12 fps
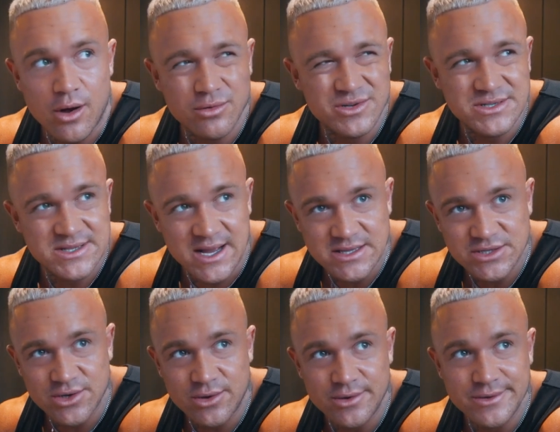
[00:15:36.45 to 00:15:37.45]
I'll just
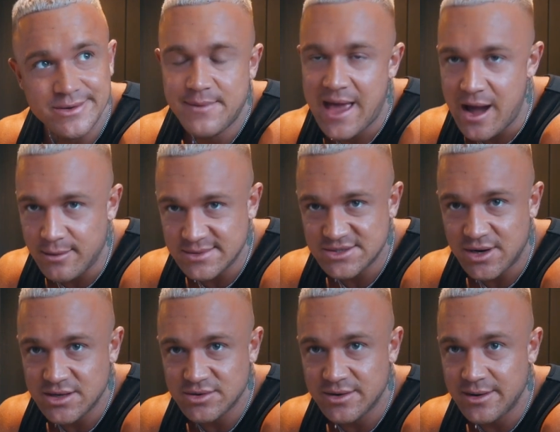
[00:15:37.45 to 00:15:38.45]
touch on how I'm
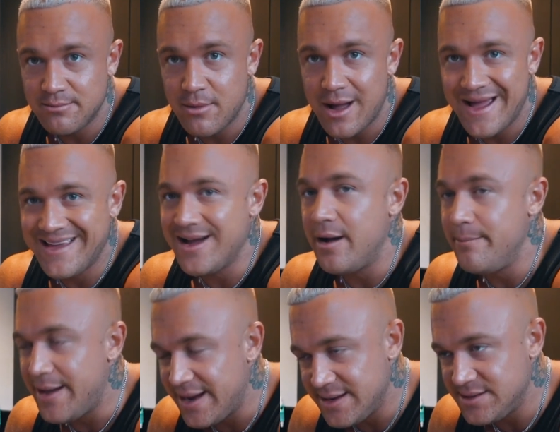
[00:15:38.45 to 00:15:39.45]
structuring my
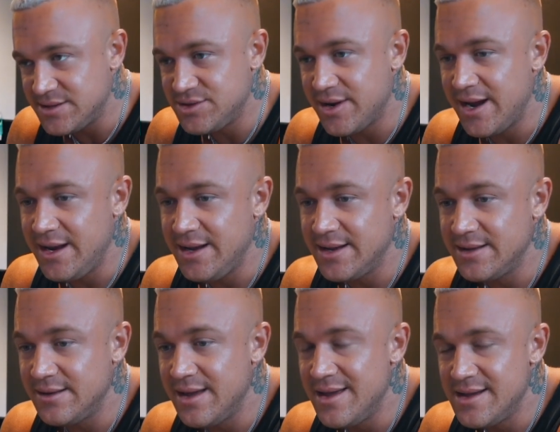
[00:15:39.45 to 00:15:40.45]
comeback into training
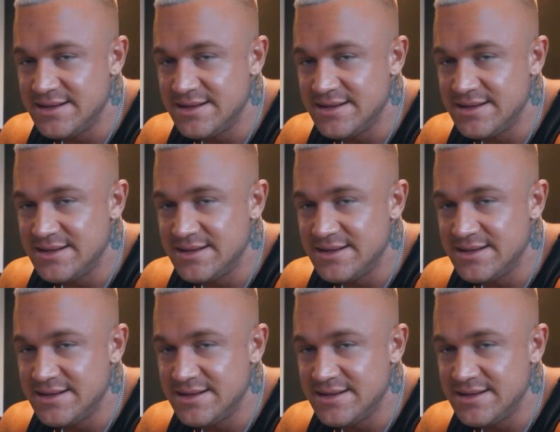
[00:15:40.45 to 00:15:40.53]
and